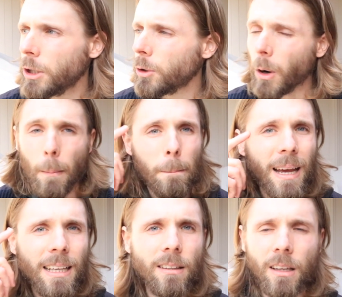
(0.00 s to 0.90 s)
Your
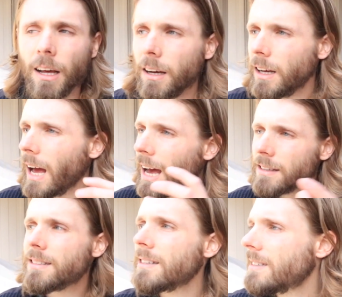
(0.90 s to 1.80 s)
amygdala
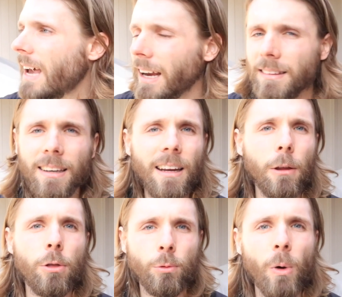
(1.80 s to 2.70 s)
has detected a
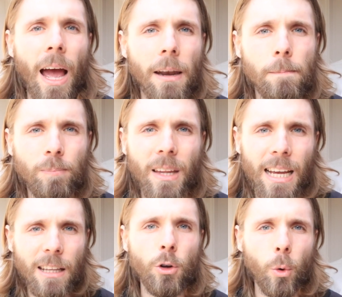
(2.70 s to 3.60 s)
threat
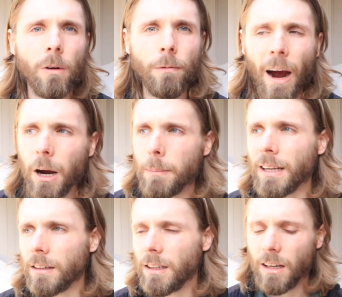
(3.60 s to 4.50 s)
in your
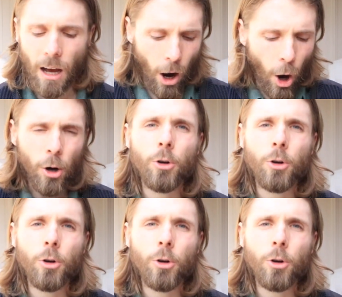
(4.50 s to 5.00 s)
environment. Our